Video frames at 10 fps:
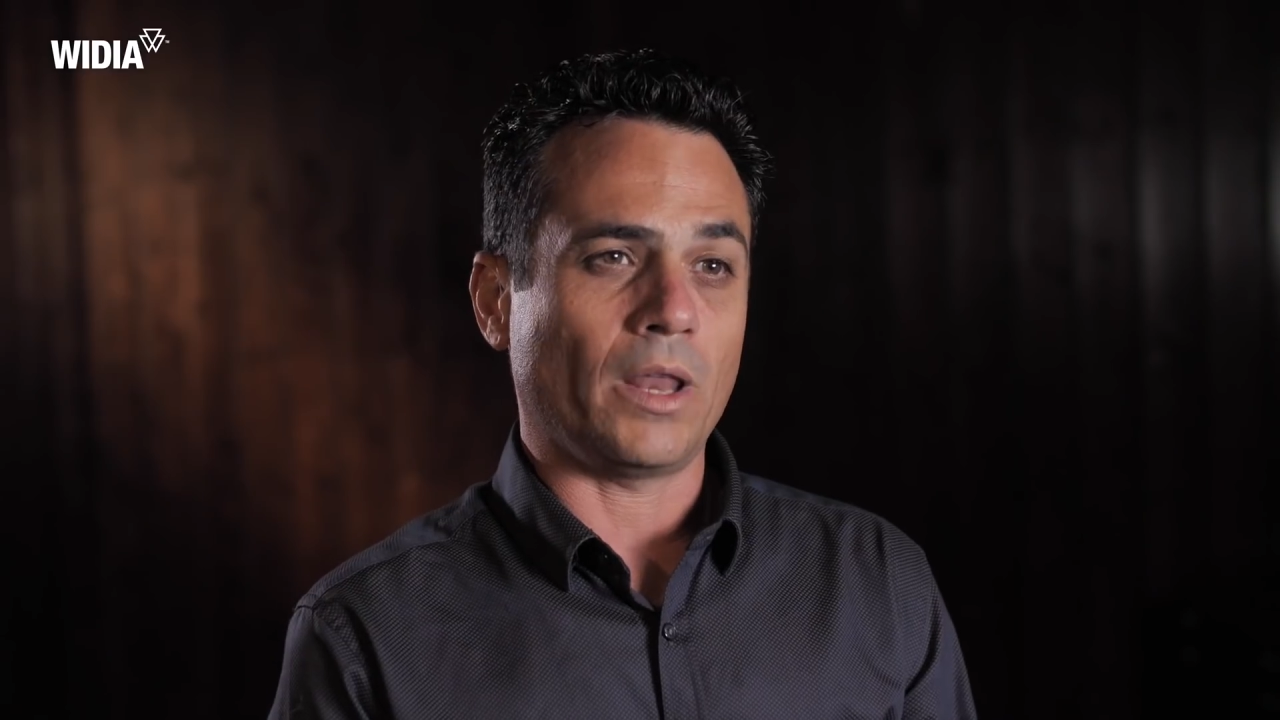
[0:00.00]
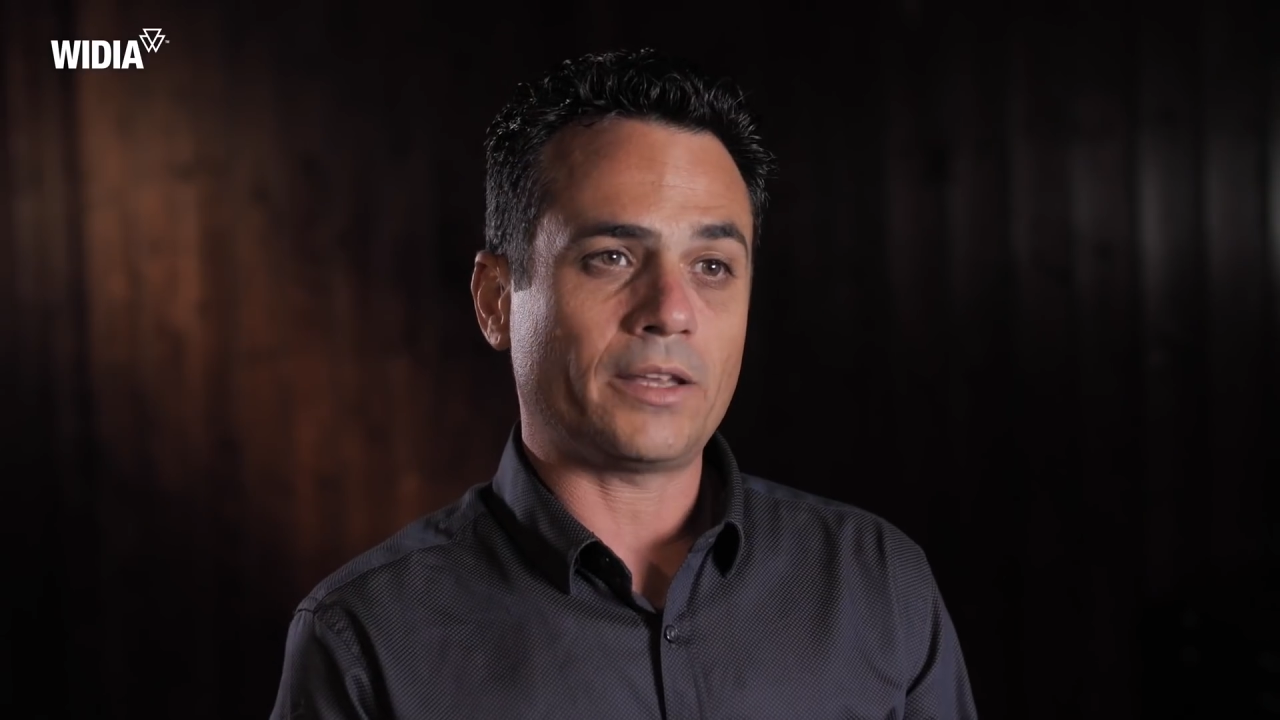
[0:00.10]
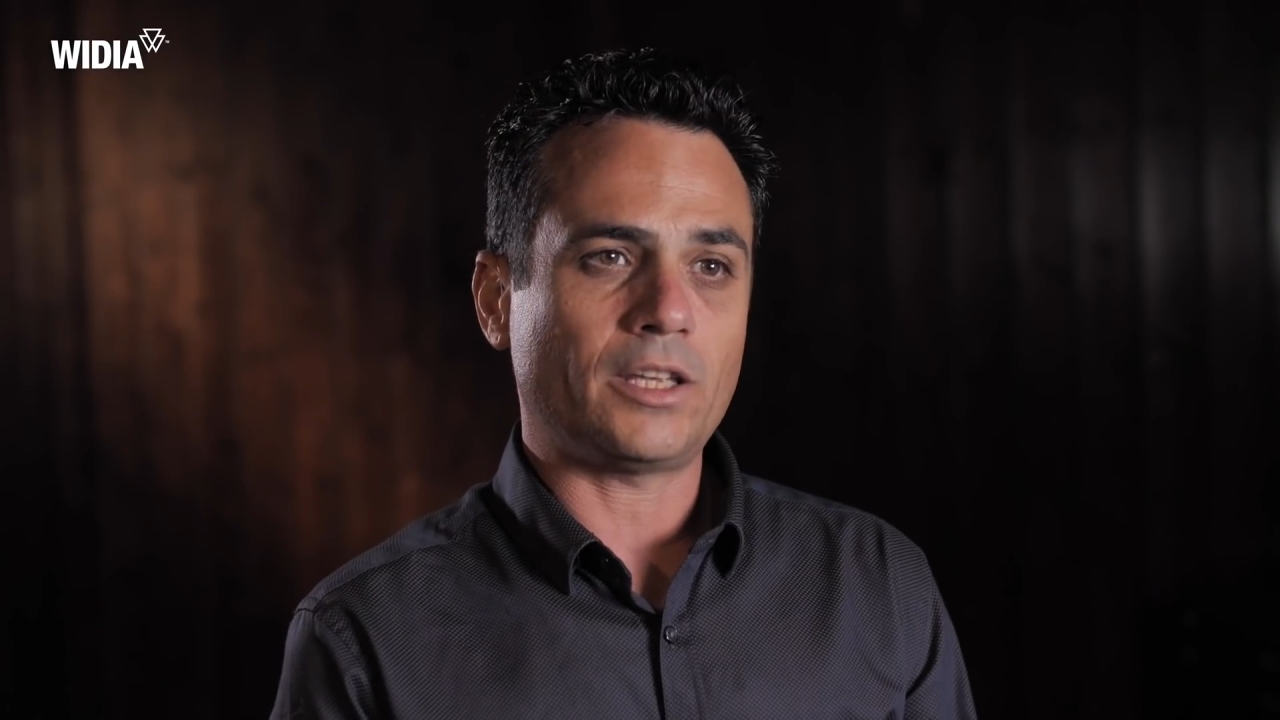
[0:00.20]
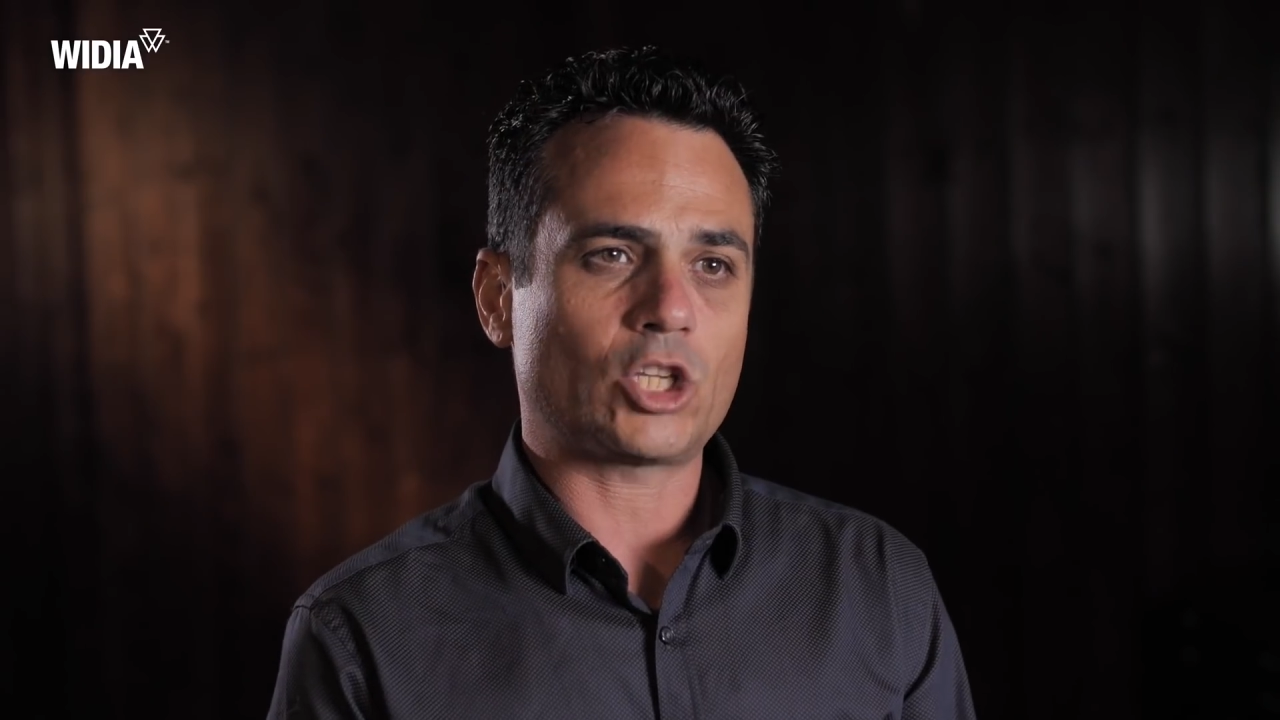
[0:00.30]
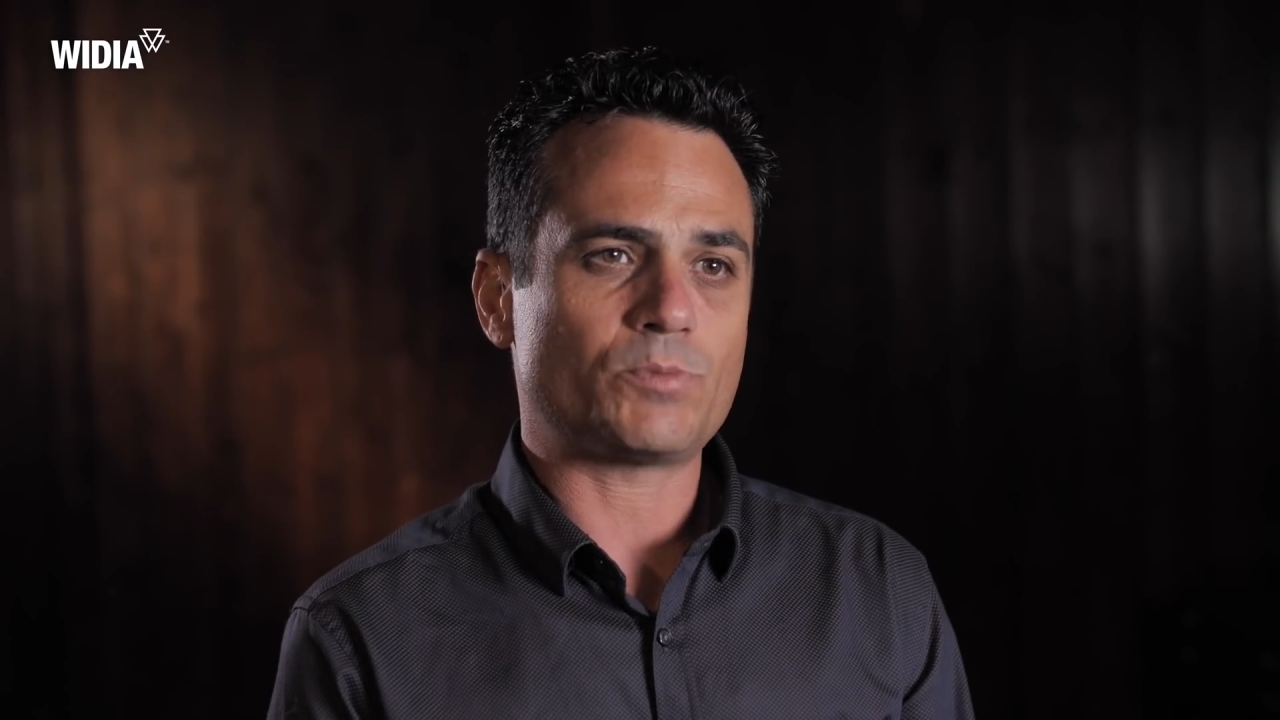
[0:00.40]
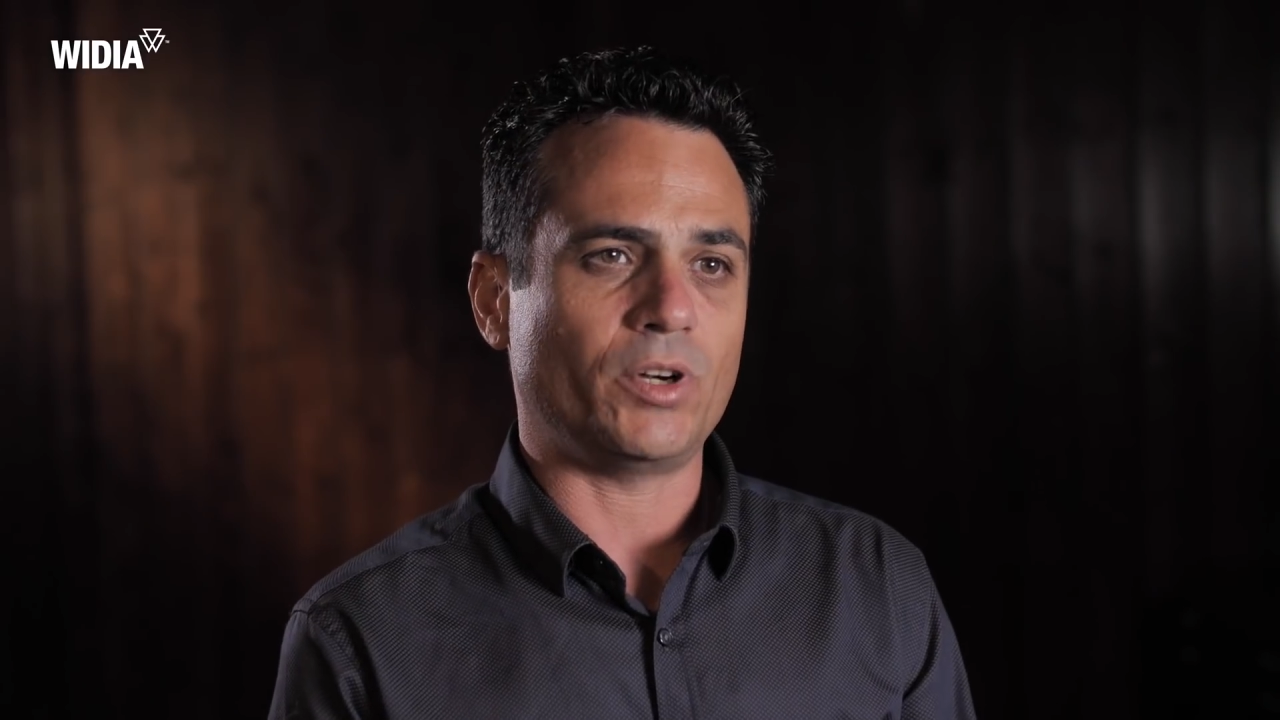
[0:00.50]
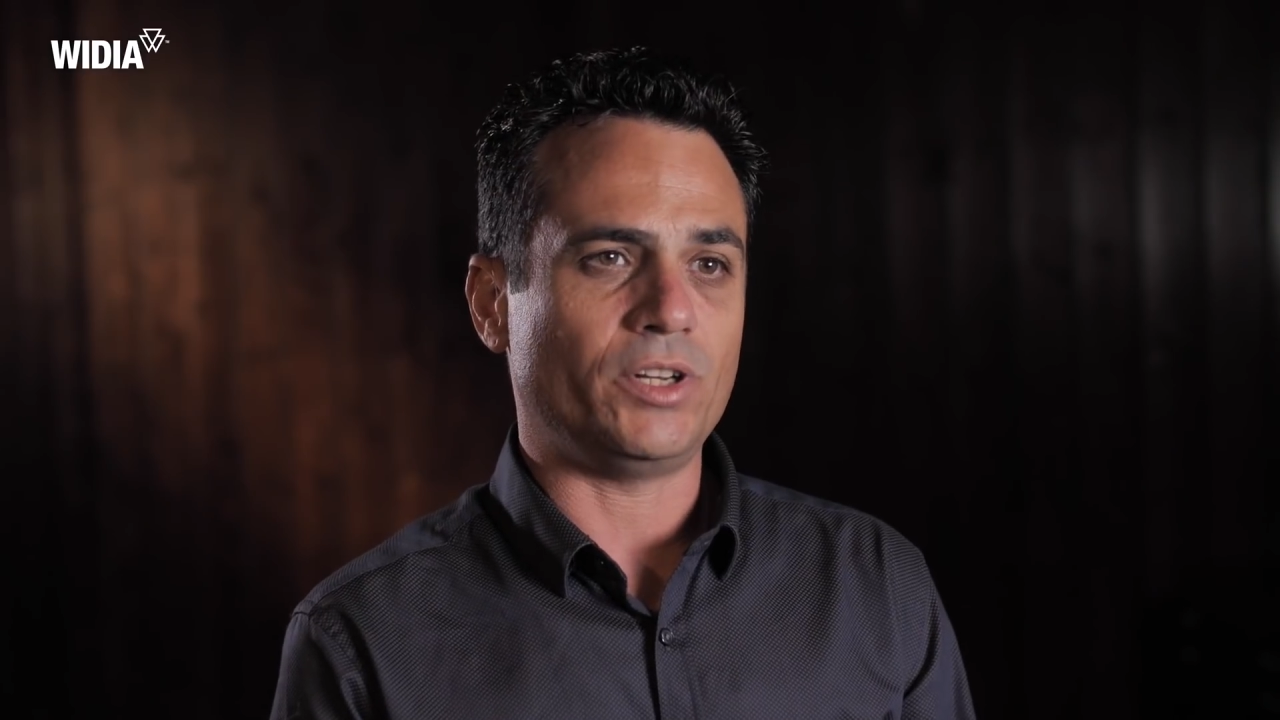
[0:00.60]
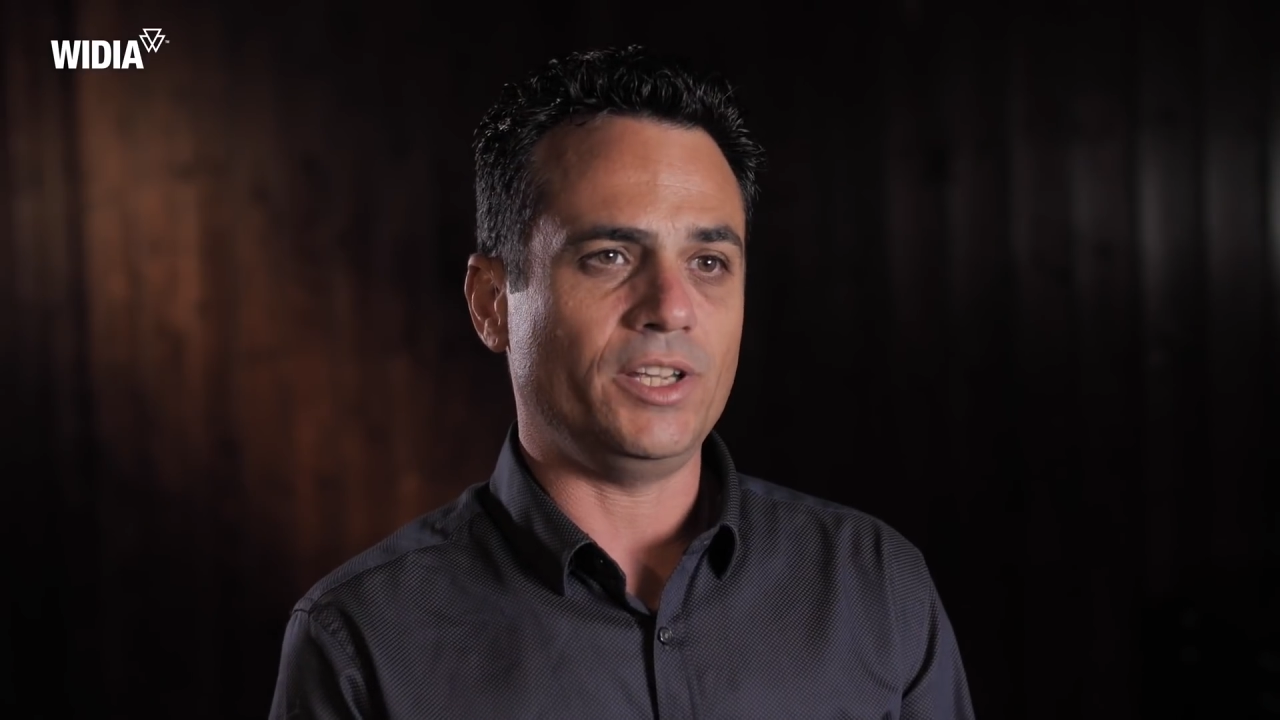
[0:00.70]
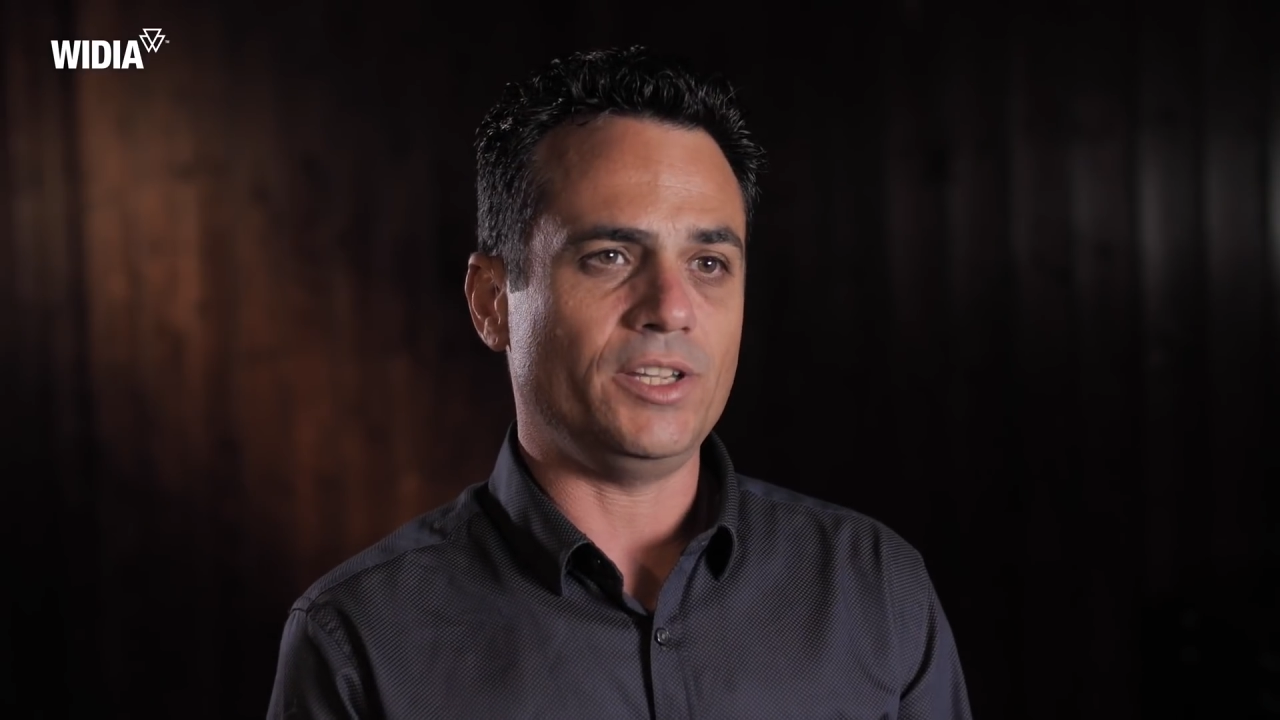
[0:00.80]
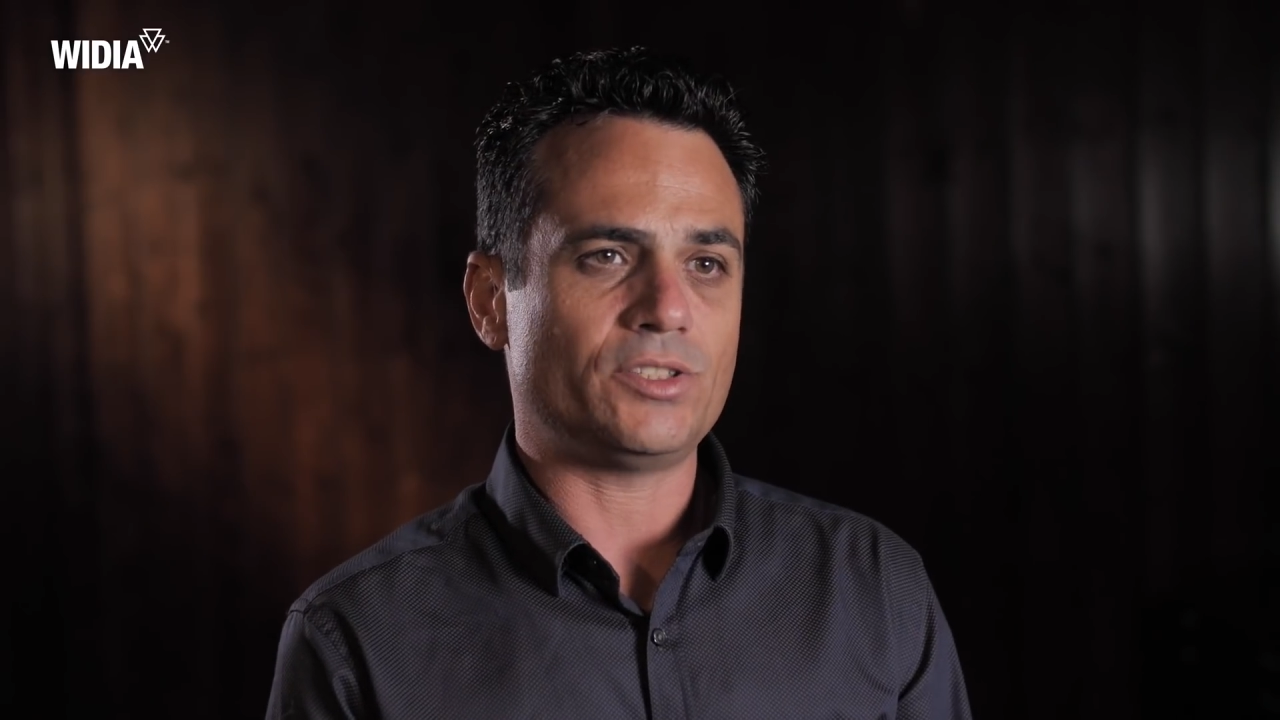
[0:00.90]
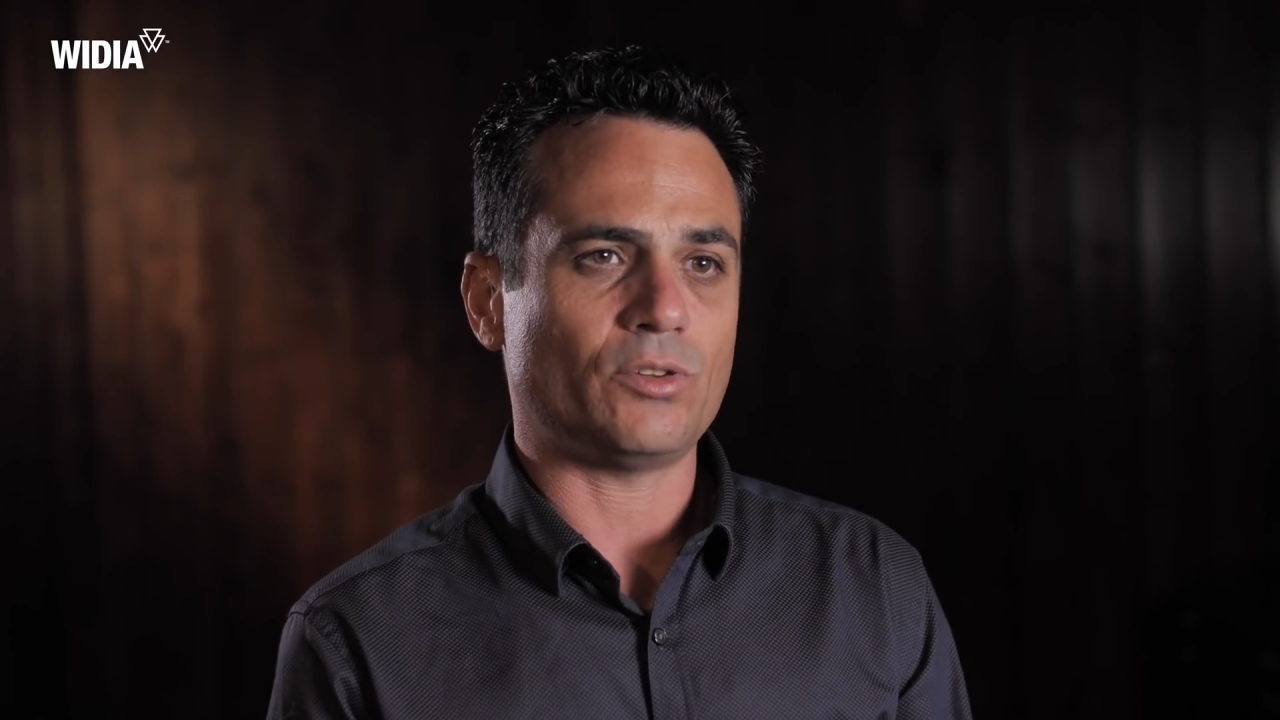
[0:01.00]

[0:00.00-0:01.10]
We like the expertise